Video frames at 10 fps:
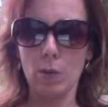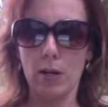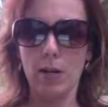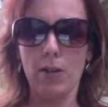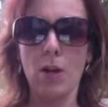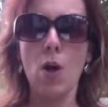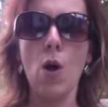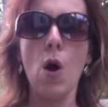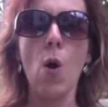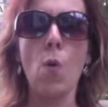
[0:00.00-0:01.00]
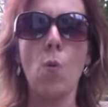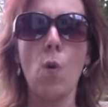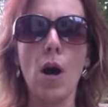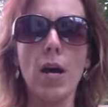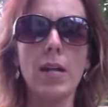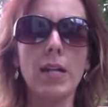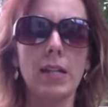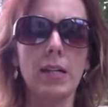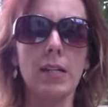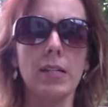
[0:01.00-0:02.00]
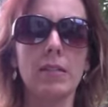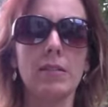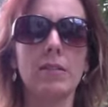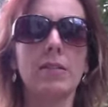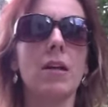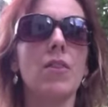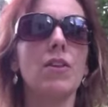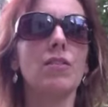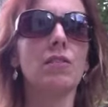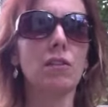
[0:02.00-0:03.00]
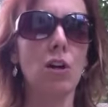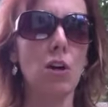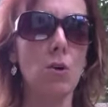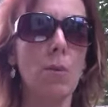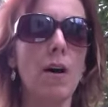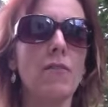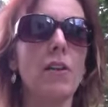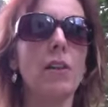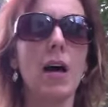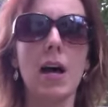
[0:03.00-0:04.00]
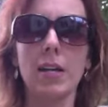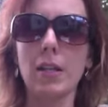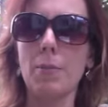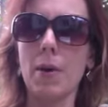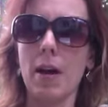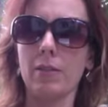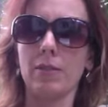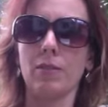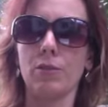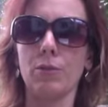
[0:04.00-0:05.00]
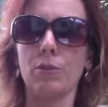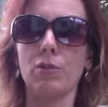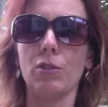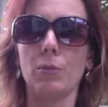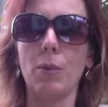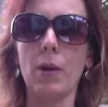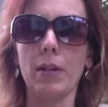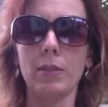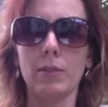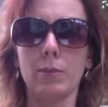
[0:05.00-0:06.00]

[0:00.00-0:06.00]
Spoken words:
with, what is the slope of a line that passes through 2 points?